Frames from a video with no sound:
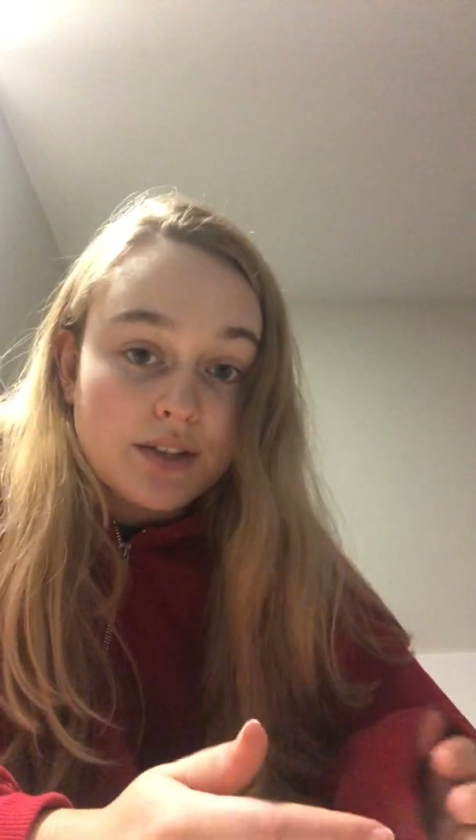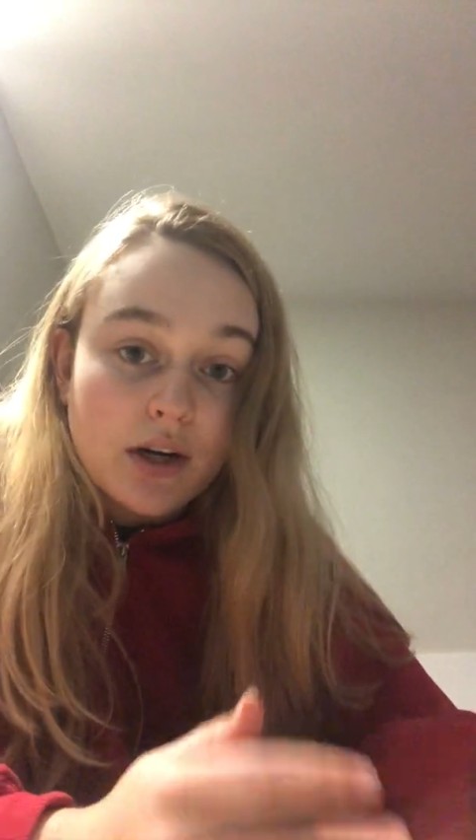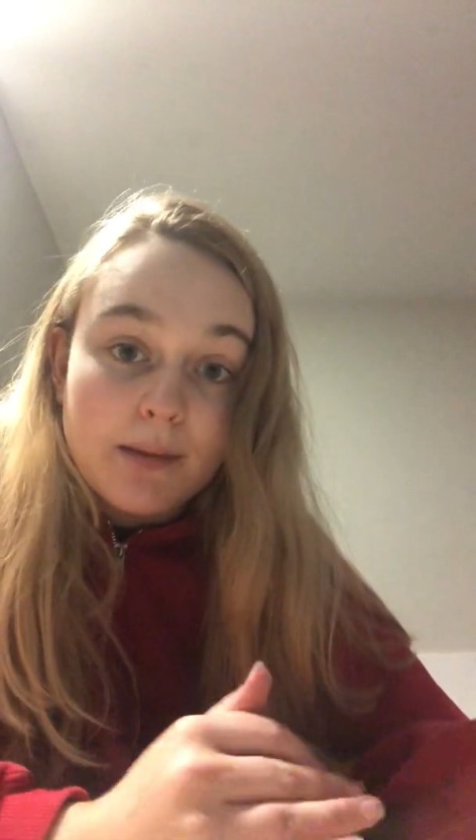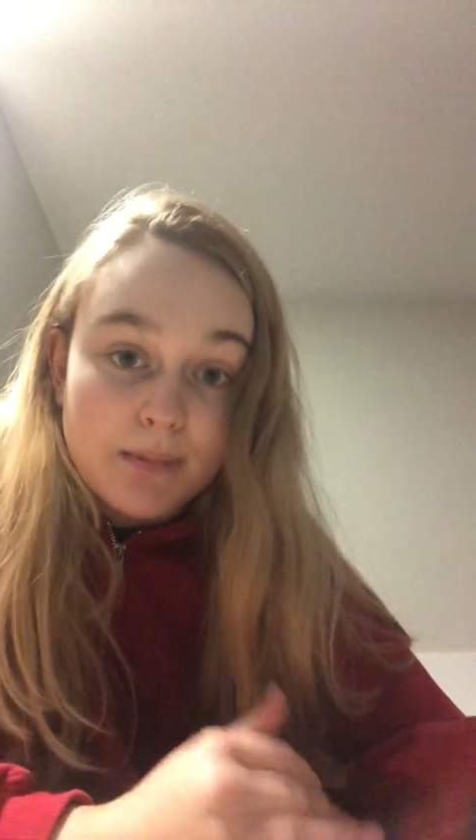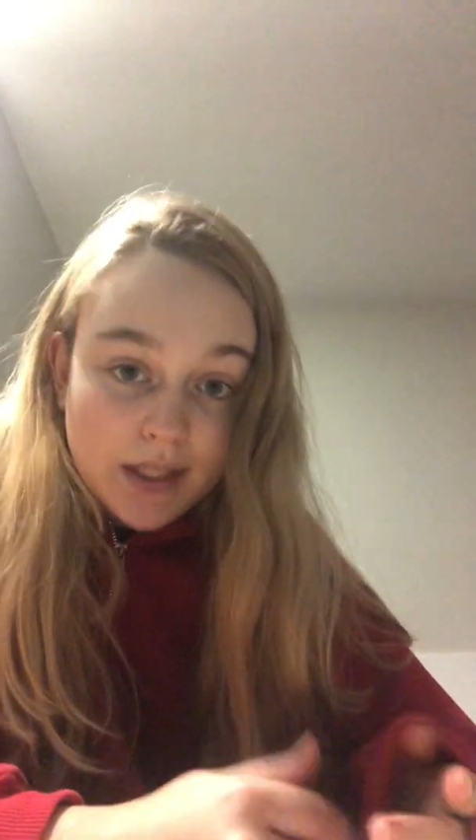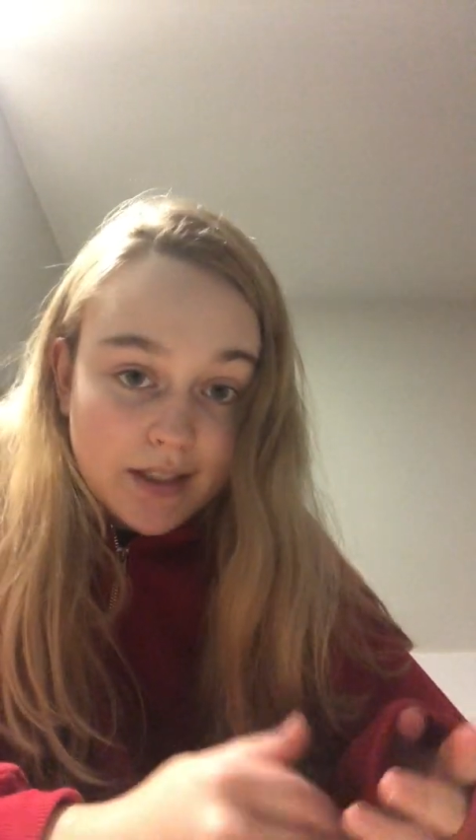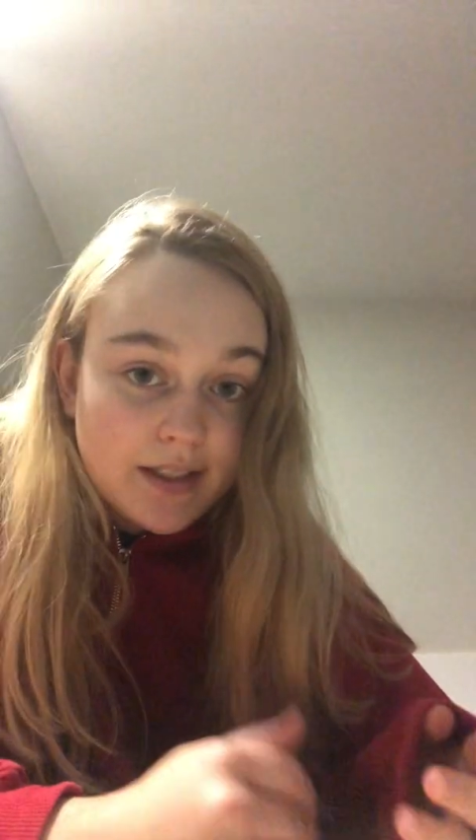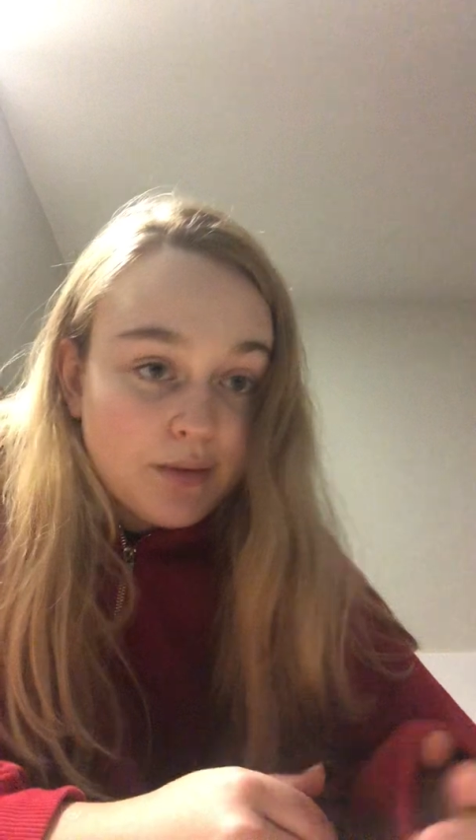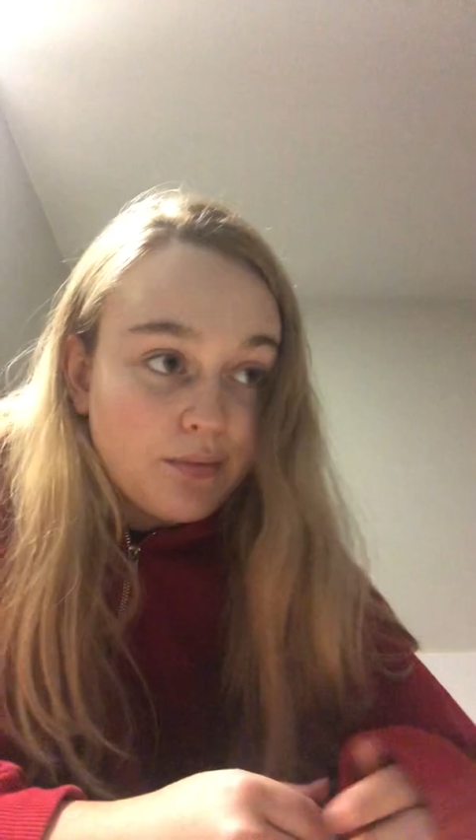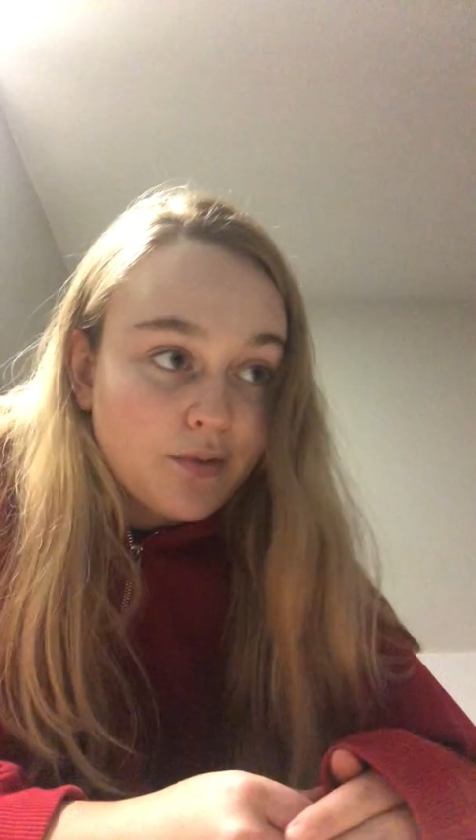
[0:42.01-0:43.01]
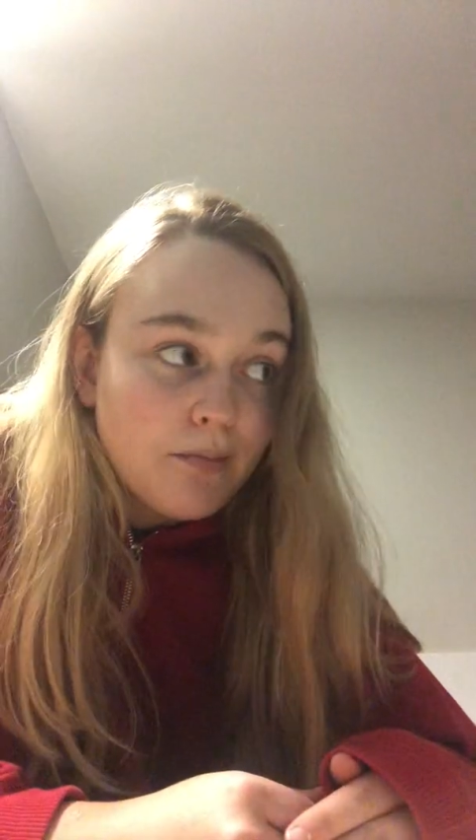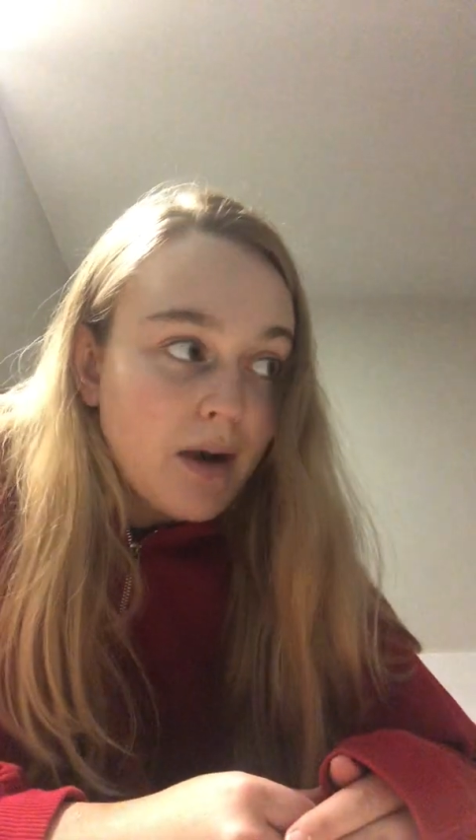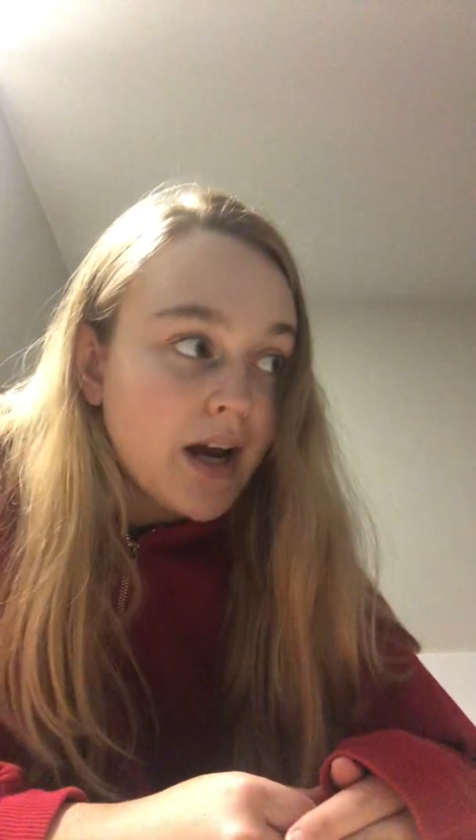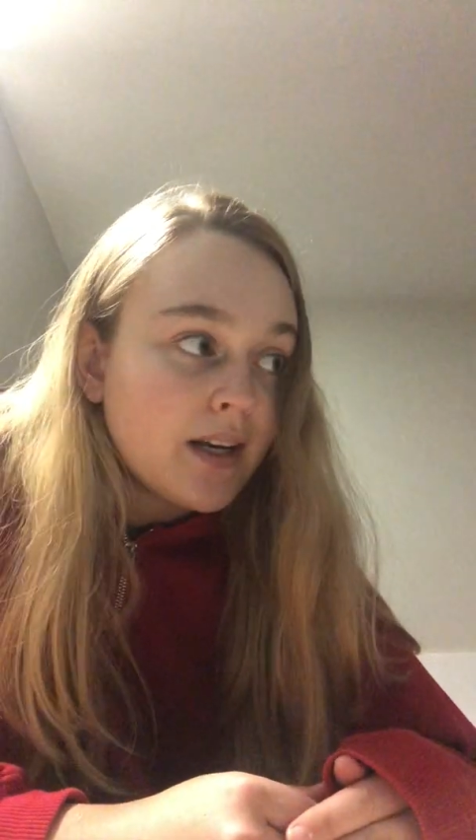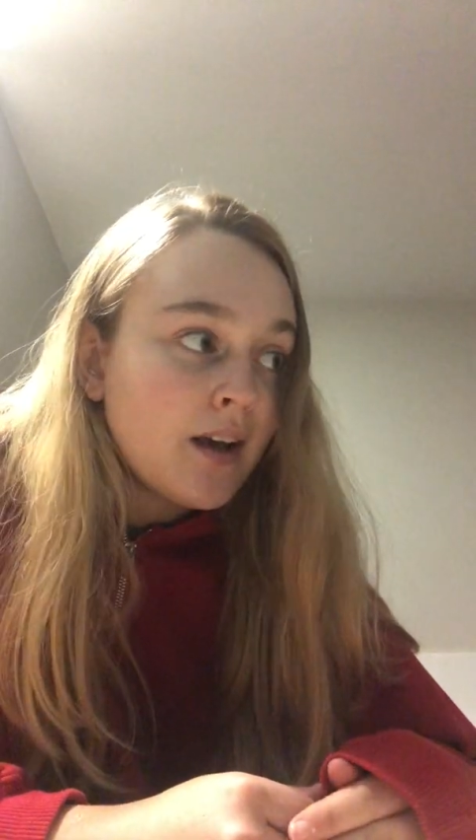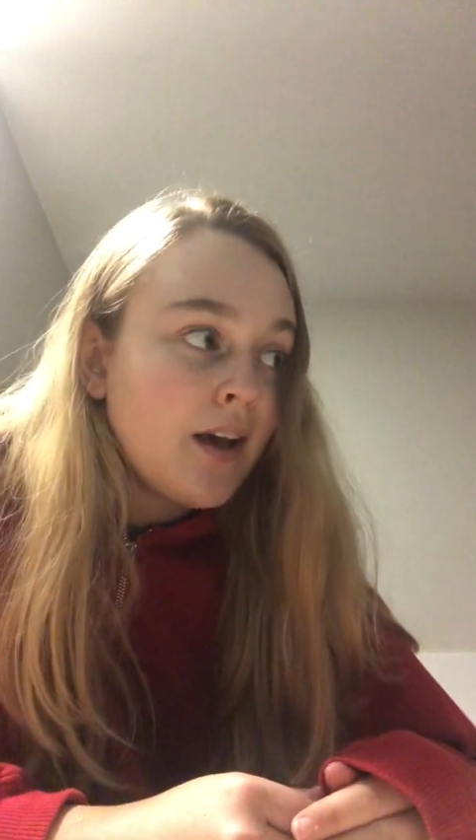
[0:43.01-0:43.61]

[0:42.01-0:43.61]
are completely different from mine.